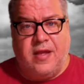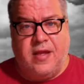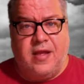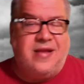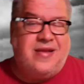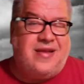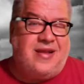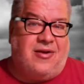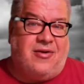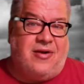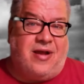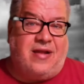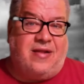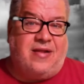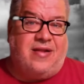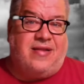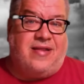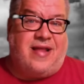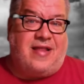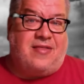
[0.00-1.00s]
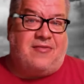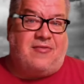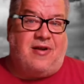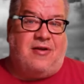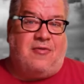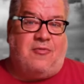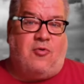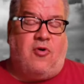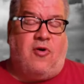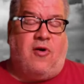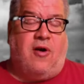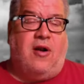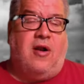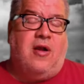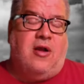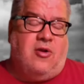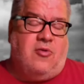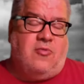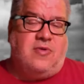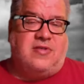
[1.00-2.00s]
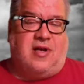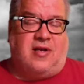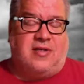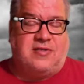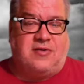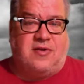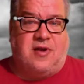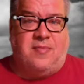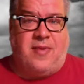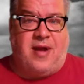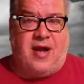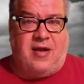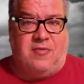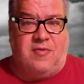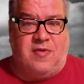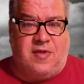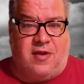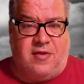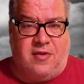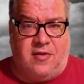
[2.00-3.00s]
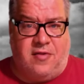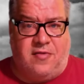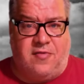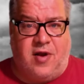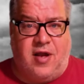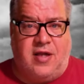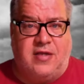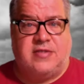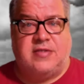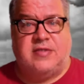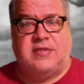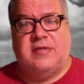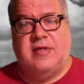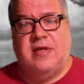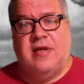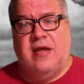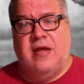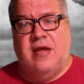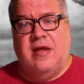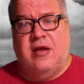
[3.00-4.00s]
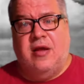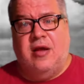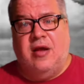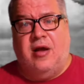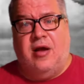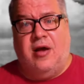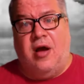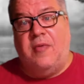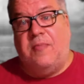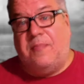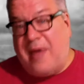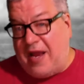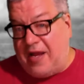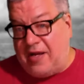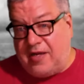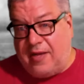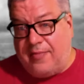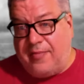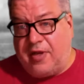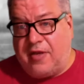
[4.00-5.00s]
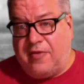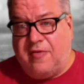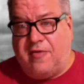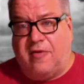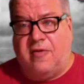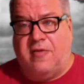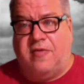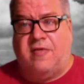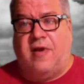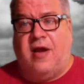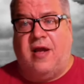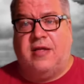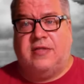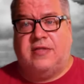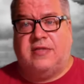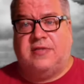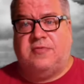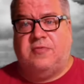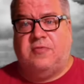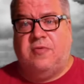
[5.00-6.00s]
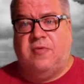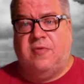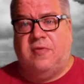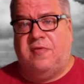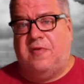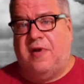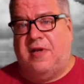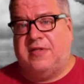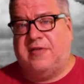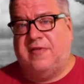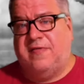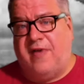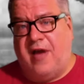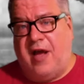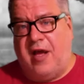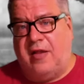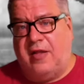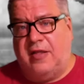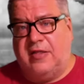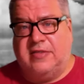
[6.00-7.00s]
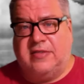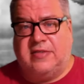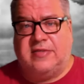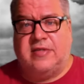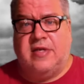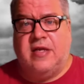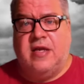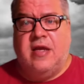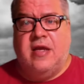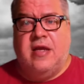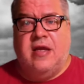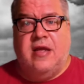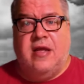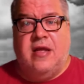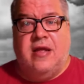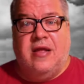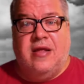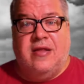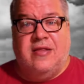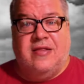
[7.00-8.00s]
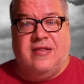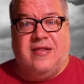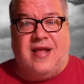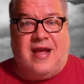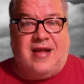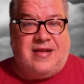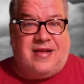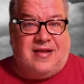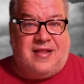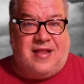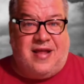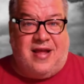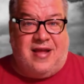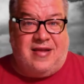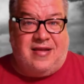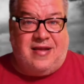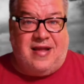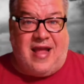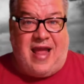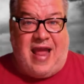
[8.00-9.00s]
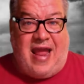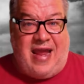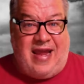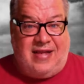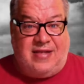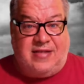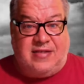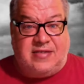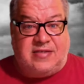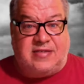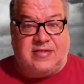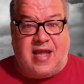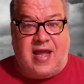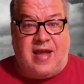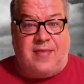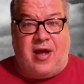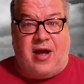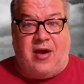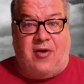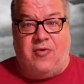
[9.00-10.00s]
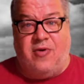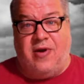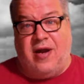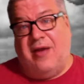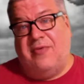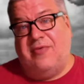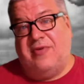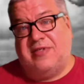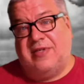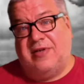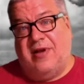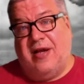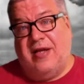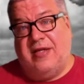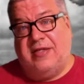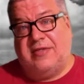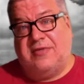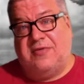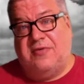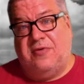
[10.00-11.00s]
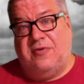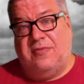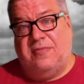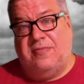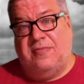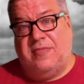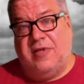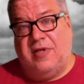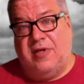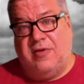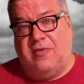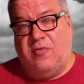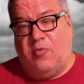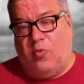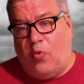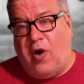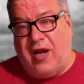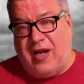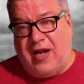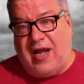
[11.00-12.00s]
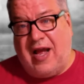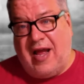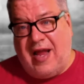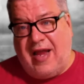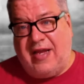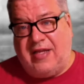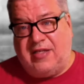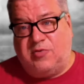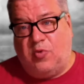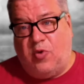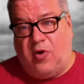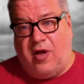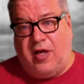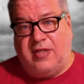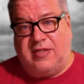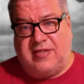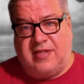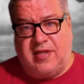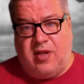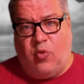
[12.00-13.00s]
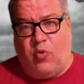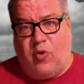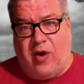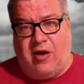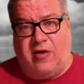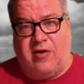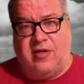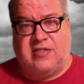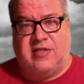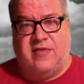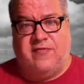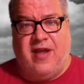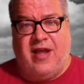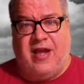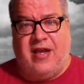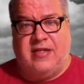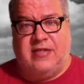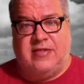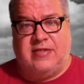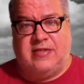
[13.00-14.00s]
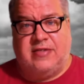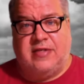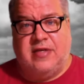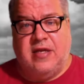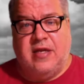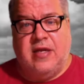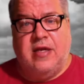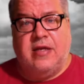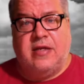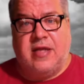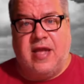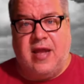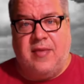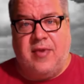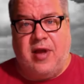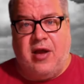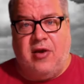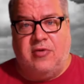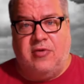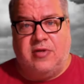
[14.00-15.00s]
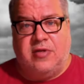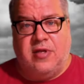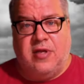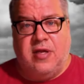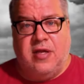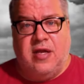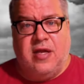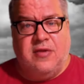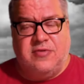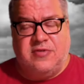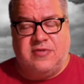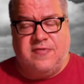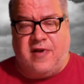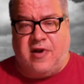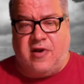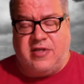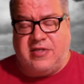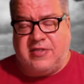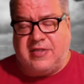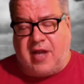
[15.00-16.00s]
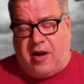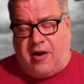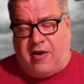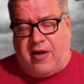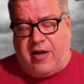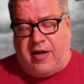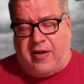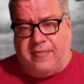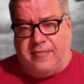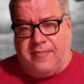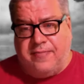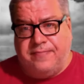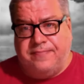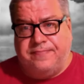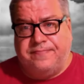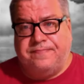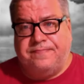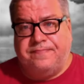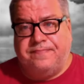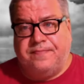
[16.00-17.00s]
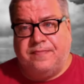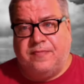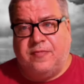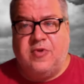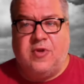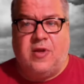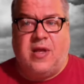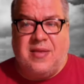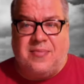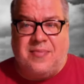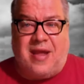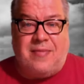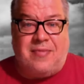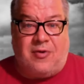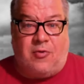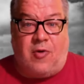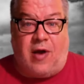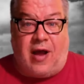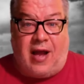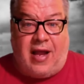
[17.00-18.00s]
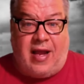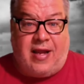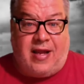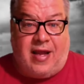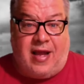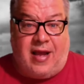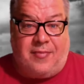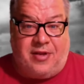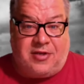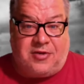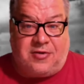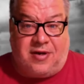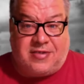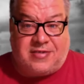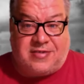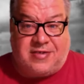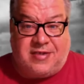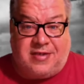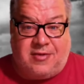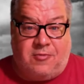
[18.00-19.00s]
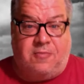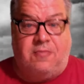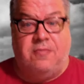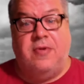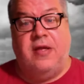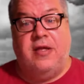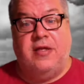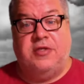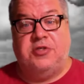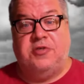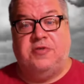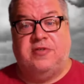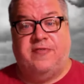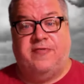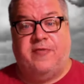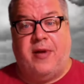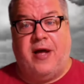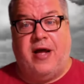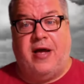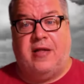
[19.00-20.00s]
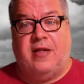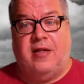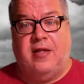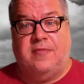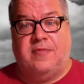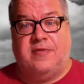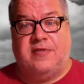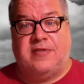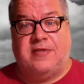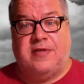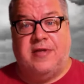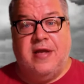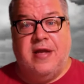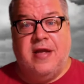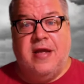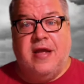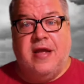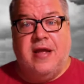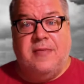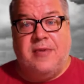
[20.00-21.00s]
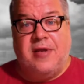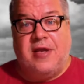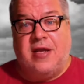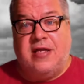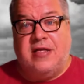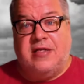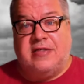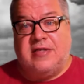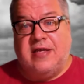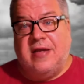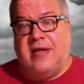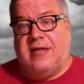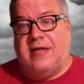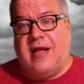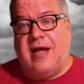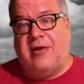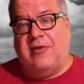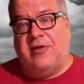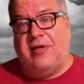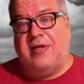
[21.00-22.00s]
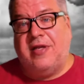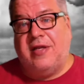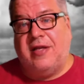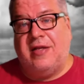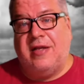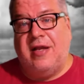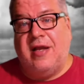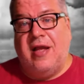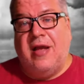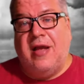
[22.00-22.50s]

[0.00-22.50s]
You know, and that threat of war was also combined with other threats, pandemic threats, threats of violence. The idea that AIDS came out when I was in high school, what AIDS was, the awareness of AIDS came out. It was very scary. It may be why I'm interested in the issues of apocalypse, because not only did